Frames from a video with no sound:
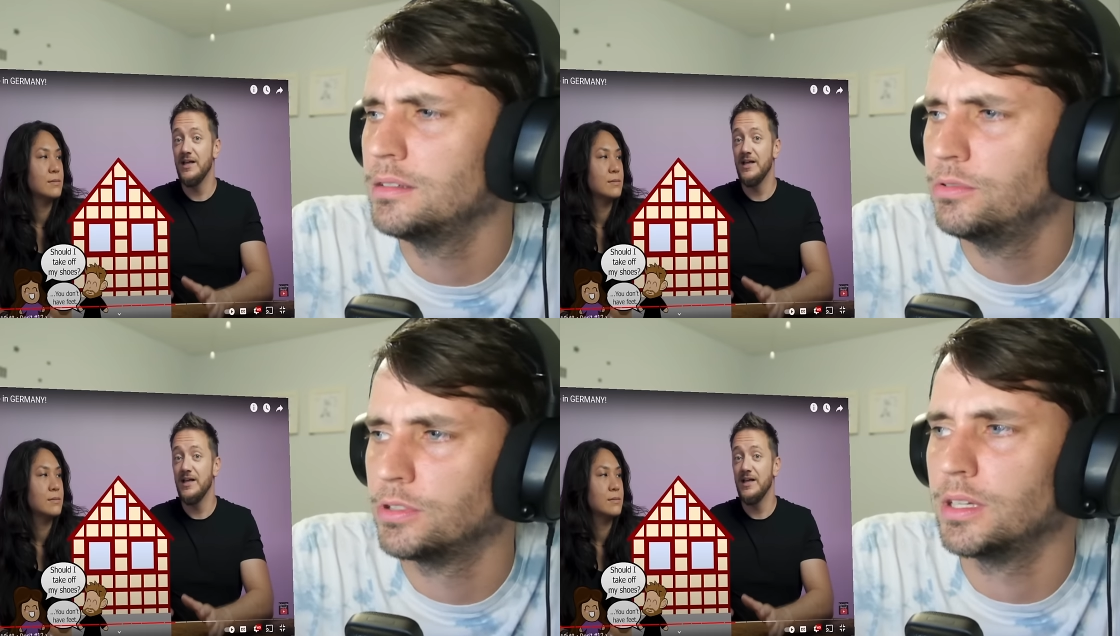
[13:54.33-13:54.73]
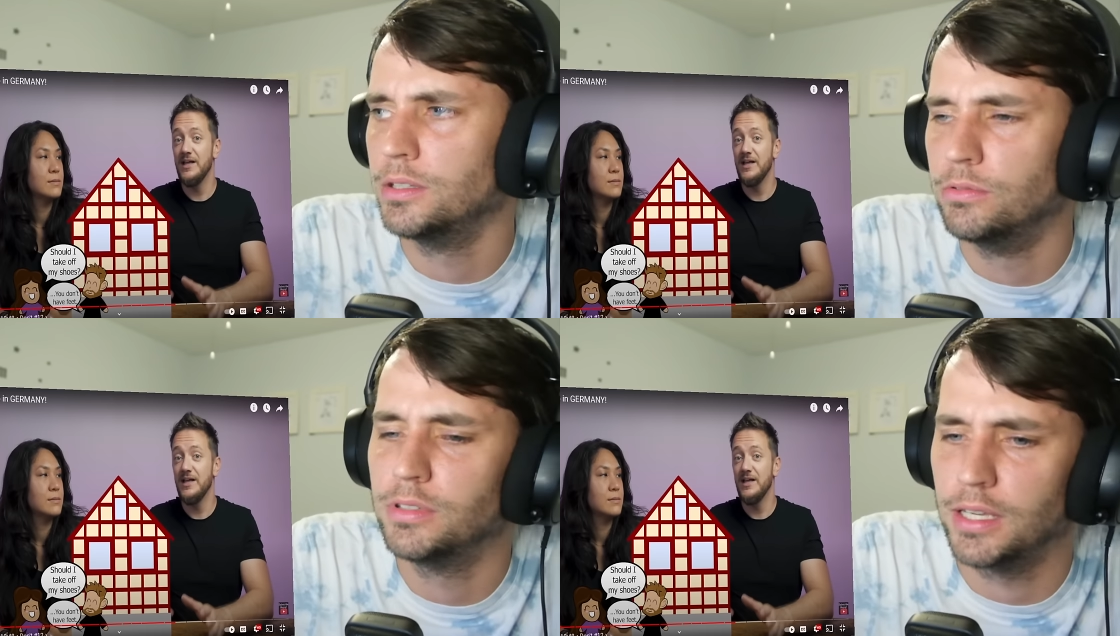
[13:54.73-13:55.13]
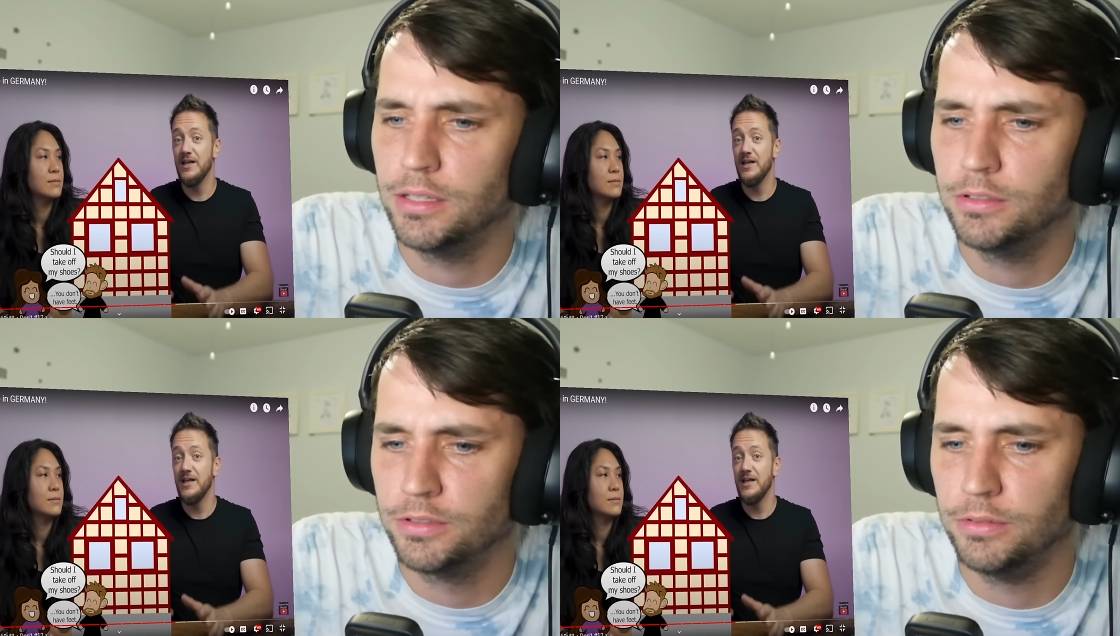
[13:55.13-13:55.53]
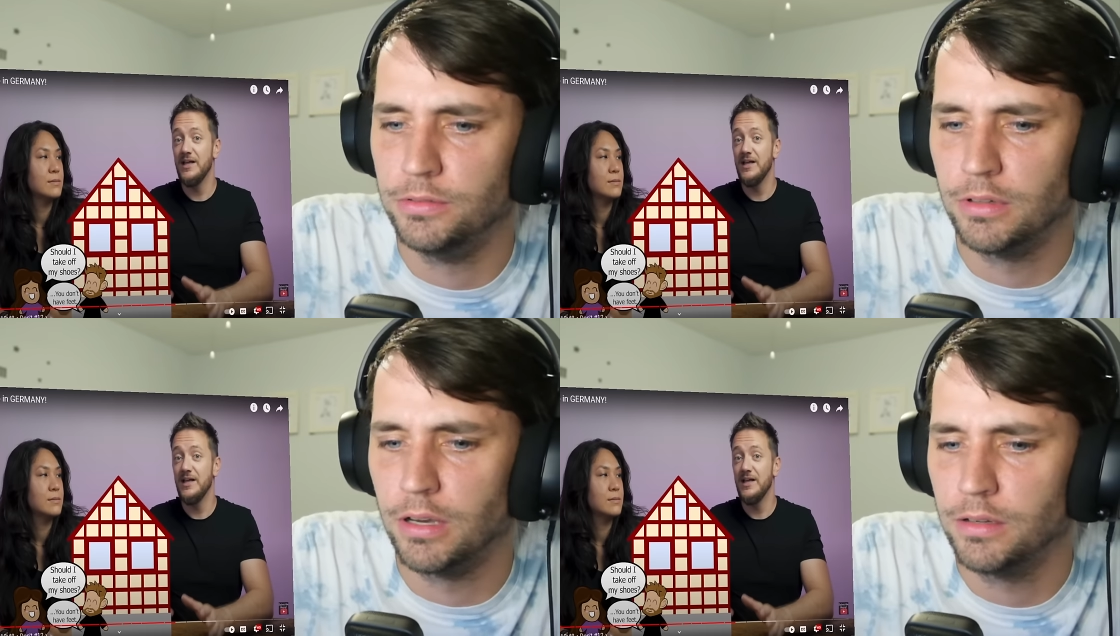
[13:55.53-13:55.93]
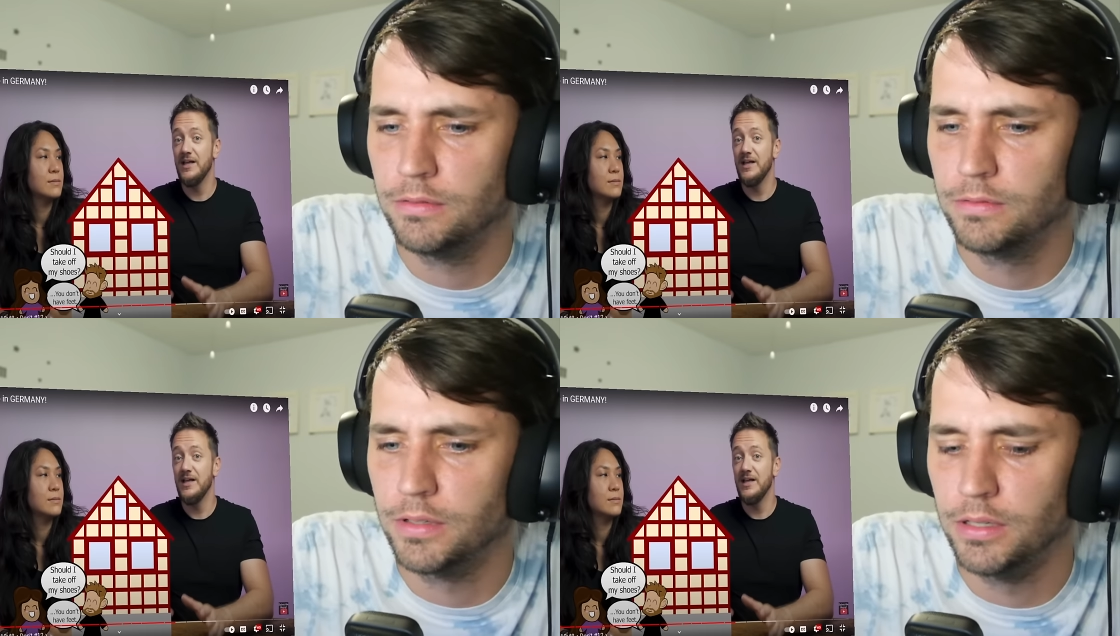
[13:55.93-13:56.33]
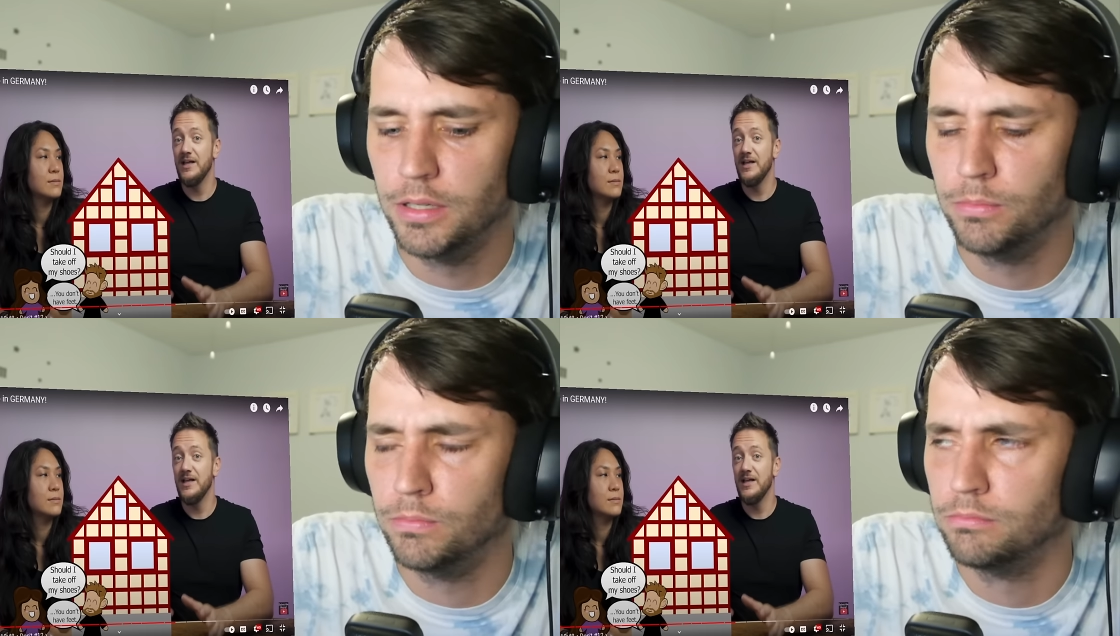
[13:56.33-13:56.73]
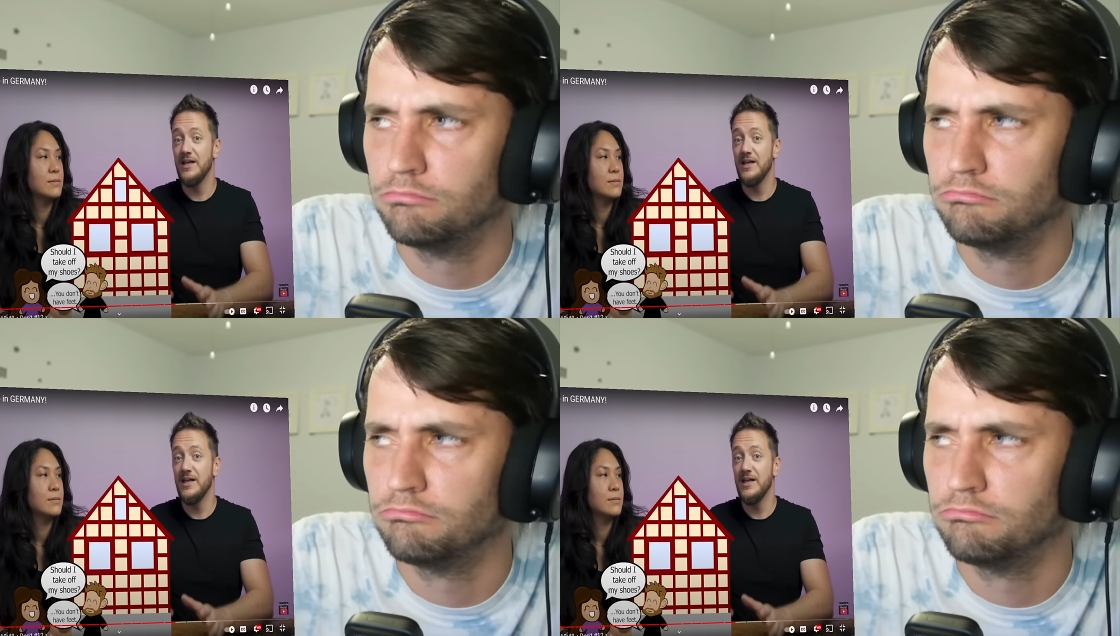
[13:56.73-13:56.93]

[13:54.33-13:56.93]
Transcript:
Speaker 1: usually you take your shoes off. Um,